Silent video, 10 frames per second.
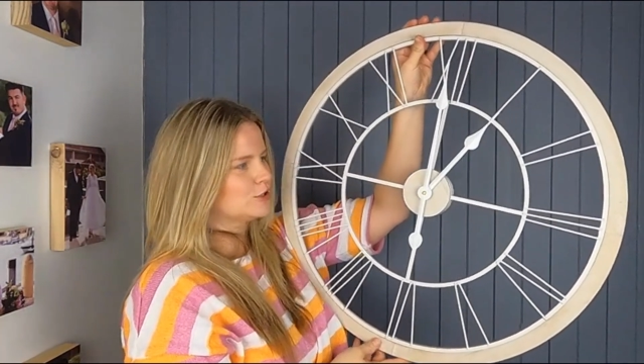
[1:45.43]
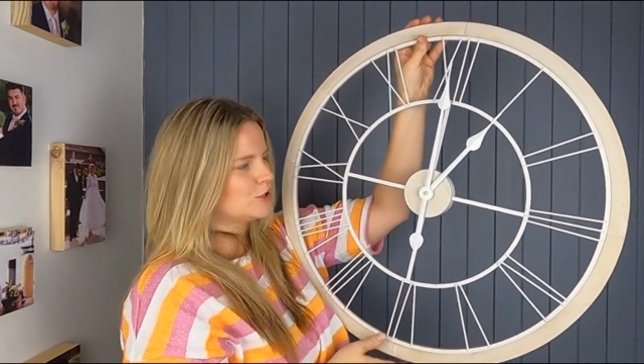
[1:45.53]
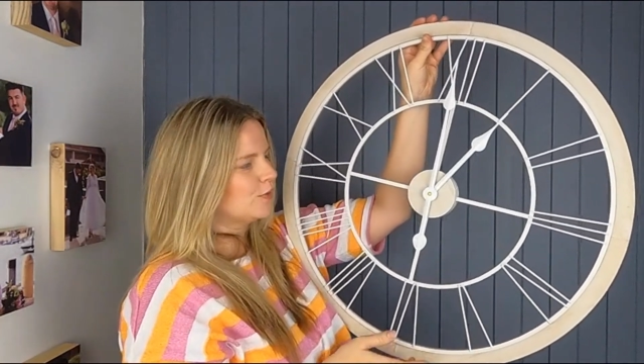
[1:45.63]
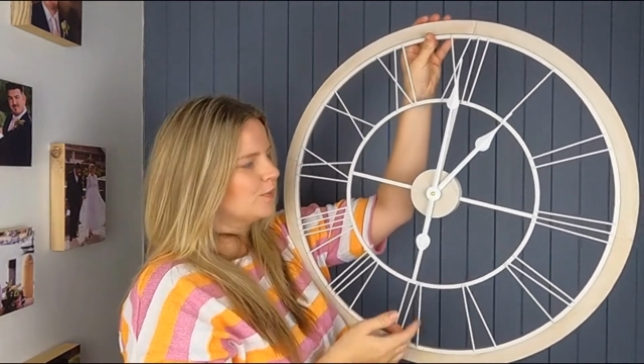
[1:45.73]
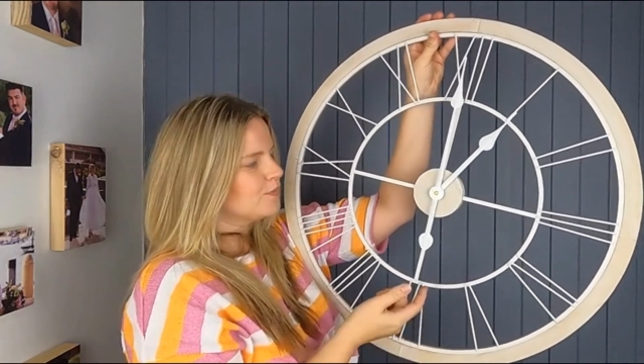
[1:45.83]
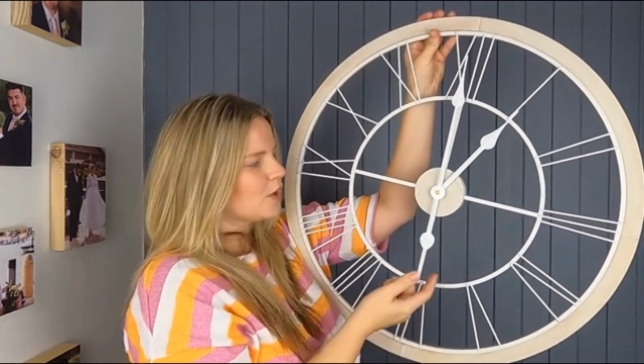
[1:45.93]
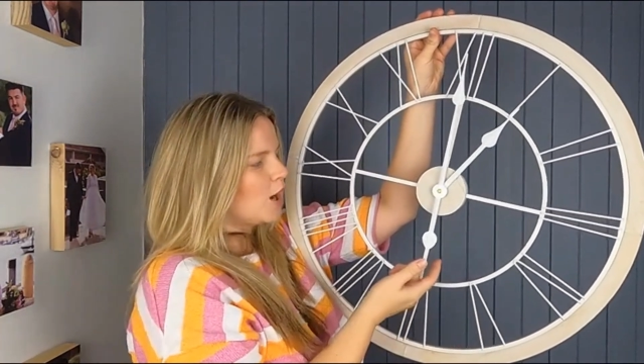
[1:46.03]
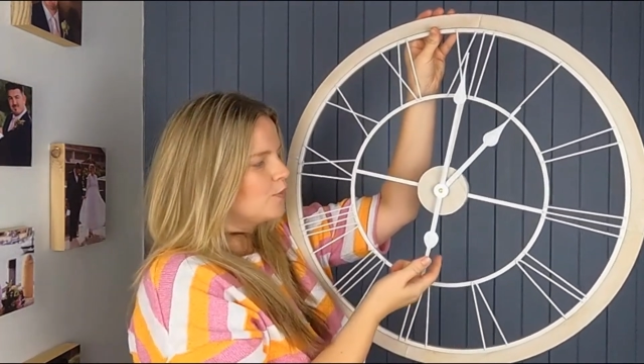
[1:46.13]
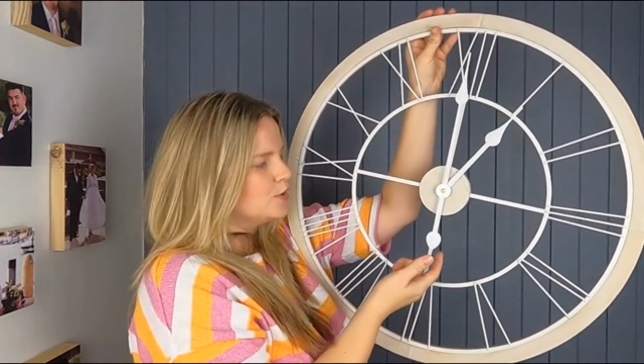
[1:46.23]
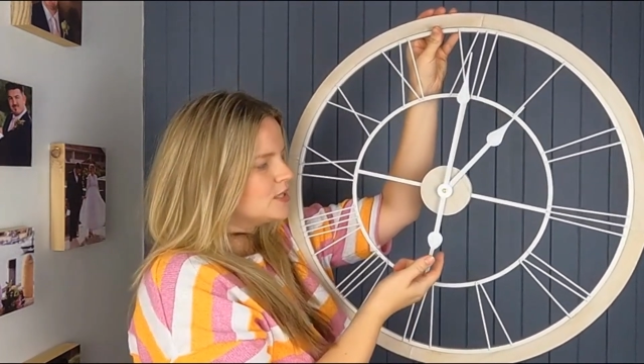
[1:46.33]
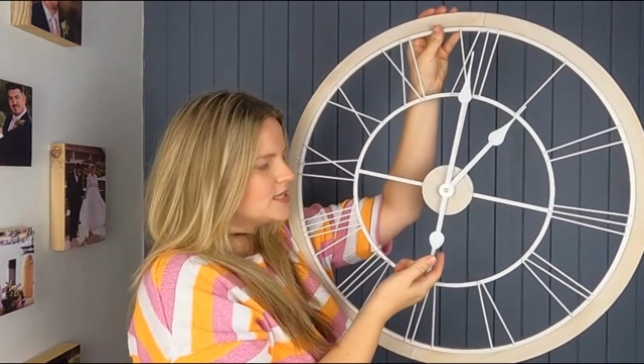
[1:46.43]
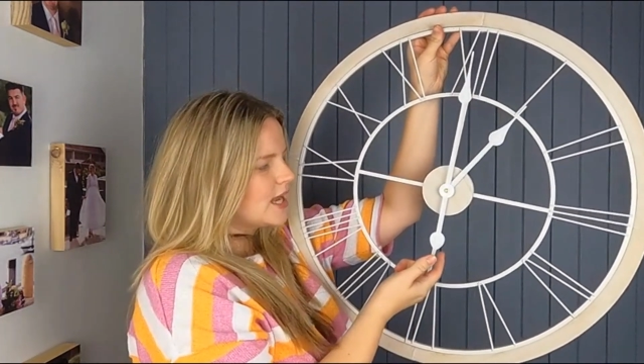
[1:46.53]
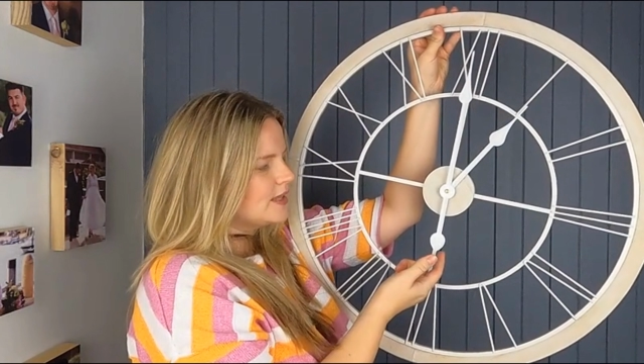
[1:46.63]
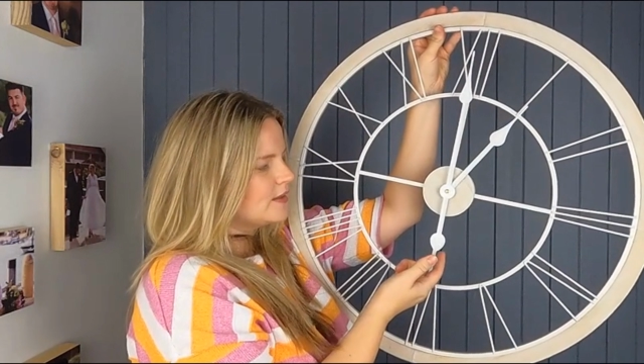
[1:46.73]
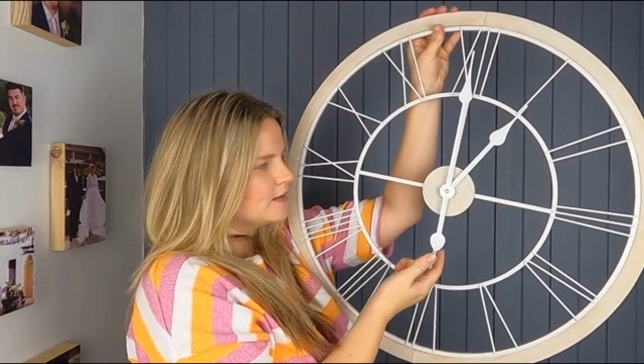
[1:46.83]
So I would
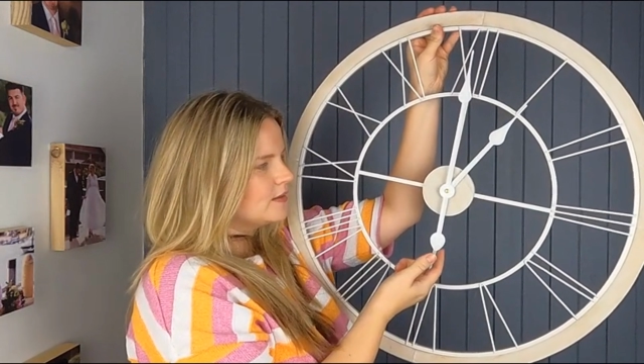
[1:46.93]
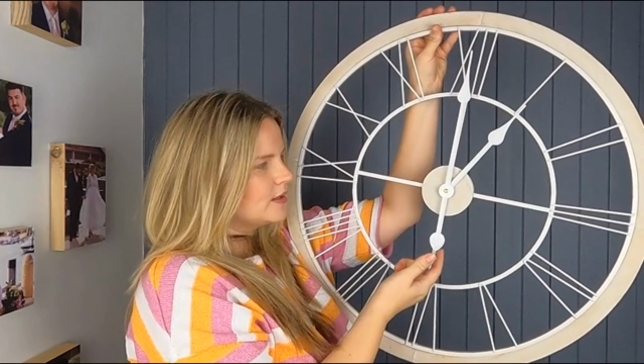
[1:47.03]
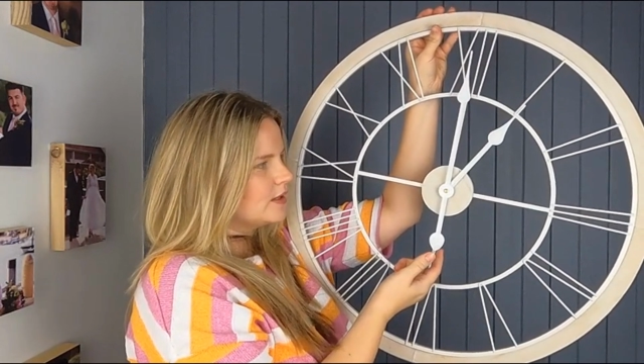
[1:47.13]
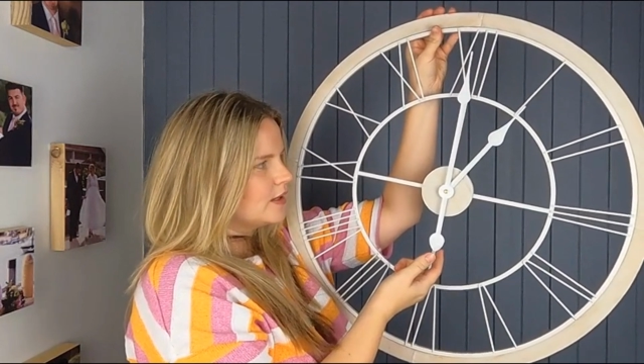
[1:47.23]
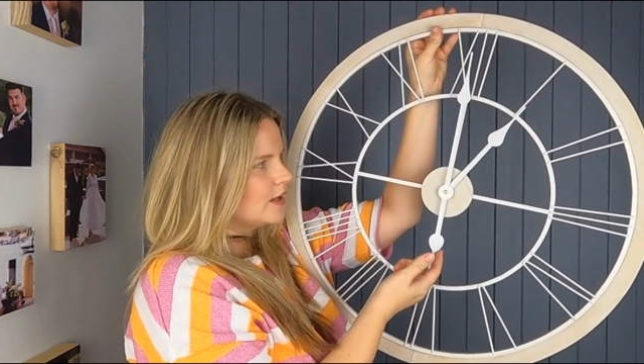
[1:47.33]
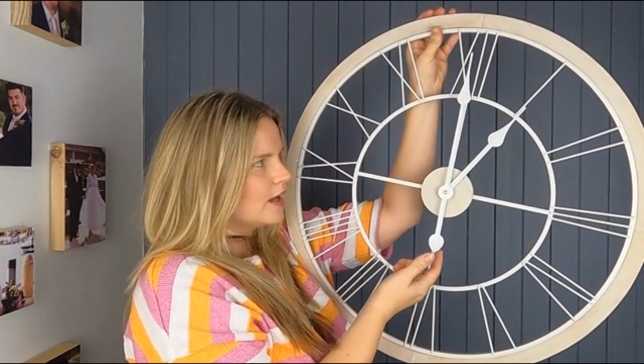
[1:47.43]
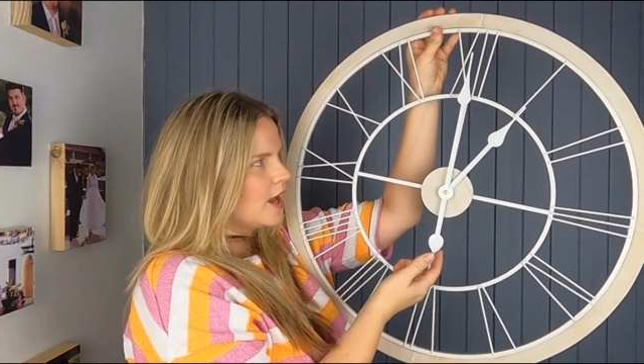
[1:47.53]
say that the